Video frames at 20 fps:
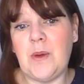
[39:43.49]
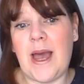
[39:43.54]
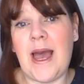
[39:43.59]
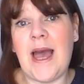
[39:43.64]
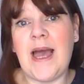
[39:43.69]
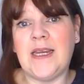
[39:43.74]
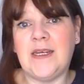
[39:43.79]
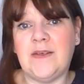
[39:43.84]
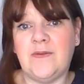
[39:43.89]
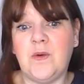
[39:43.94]

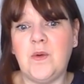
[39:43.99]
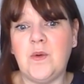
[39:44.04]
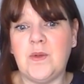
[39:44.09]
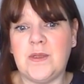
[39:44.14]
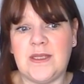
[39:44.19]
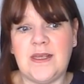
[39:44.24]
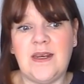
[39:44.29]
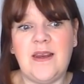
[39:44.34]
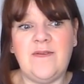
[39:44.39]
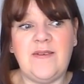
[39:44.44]
and of course
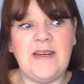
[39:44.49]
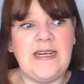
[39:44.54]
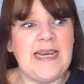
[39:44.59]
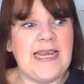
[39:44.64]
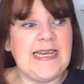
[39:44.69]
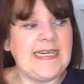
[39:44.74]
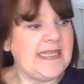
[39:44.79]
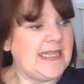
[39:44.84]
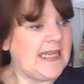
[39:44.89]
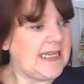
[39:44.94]
the lovely
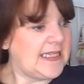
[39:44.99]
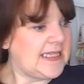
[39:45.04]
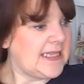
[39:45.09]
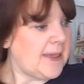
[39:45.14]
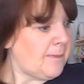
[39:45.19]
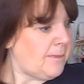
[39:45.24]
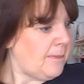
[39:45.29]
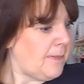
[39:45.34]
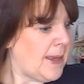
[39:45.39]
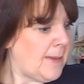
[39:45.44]
lady that
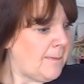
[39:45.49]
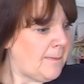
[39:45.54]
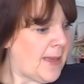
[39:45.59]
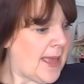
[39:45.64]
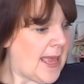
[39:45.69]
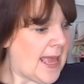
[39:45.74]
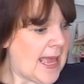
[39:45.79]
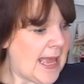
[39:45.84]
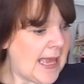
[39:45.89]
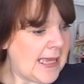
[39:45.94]
sent me a
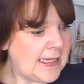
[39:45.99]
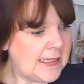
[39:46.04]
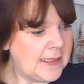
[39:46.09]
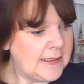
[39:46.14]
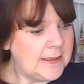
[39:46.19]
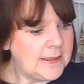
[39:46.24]
bag.